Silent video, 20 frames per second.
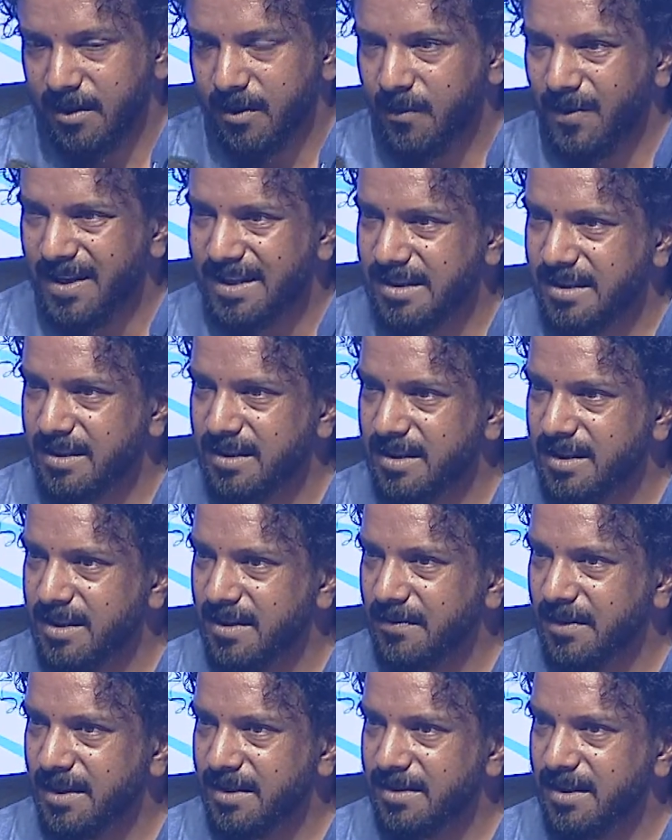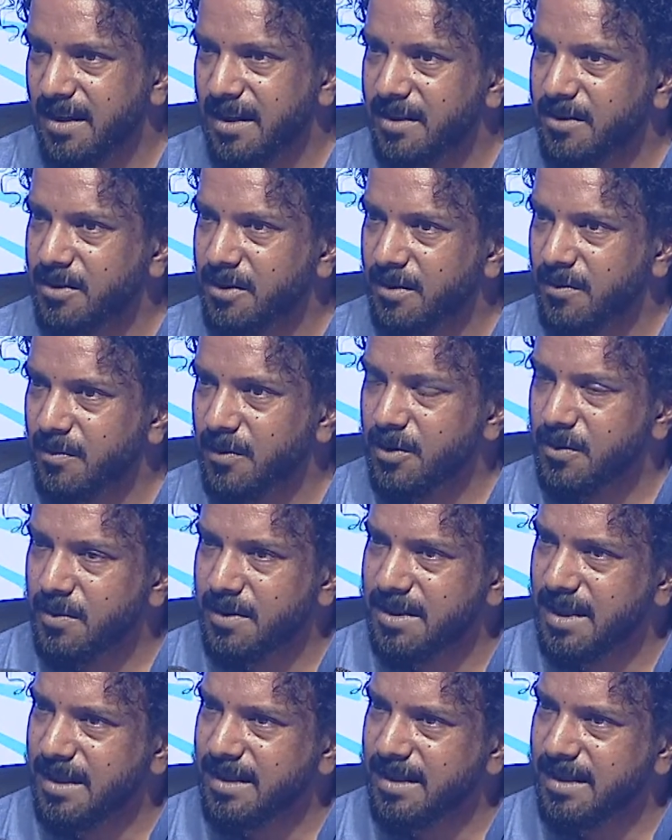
Western civilization, which was